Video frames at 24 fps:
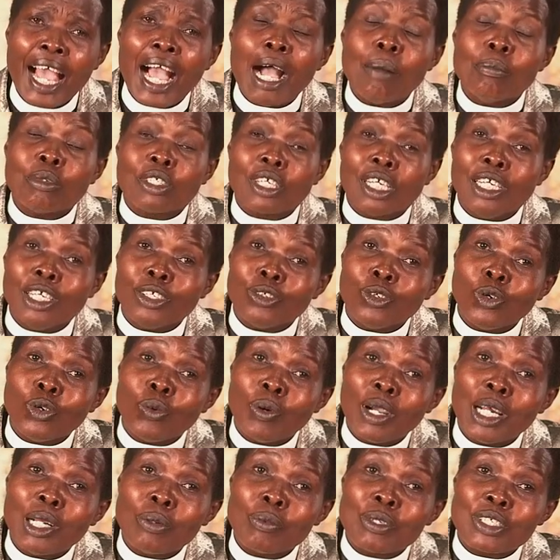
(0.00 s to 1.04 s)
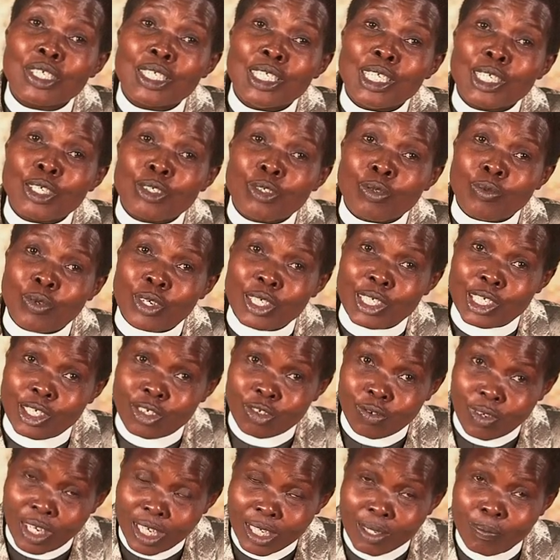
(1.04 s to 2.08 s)
I'm telling you, when we stick to what is
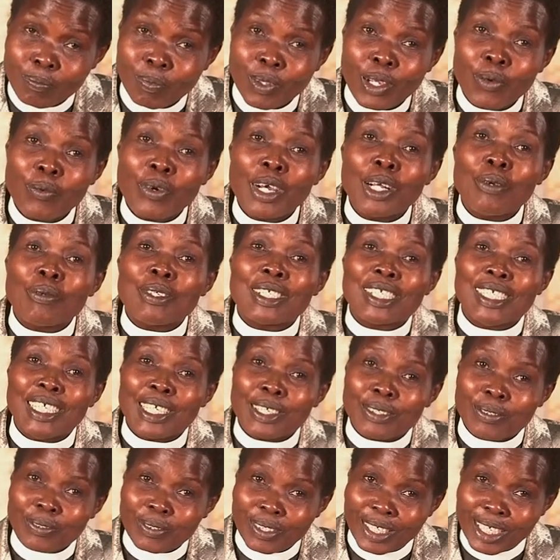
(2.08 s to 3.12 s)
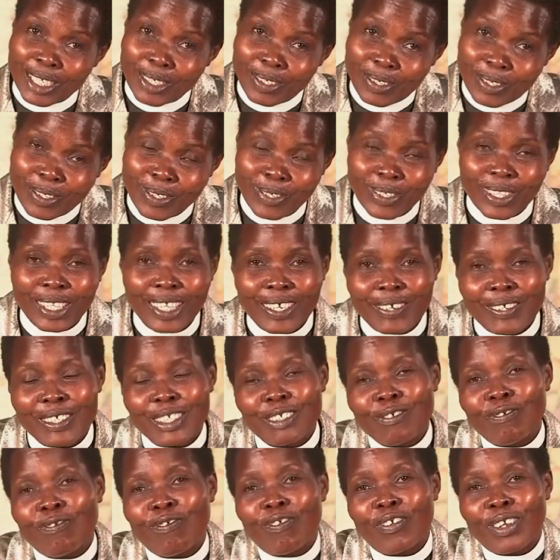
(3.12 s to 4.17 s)
right, when we stick to the truth, there
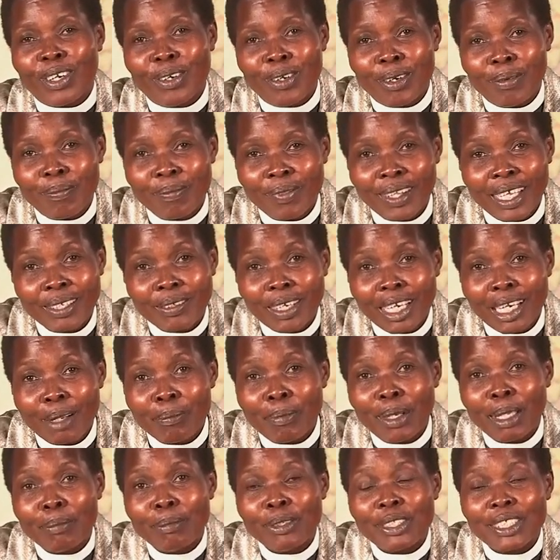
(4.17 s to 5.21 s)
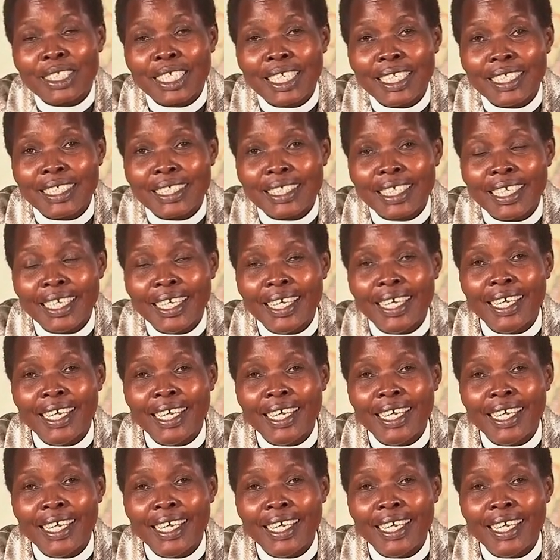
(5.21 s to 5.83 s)
is freedom. That's what the Bible says.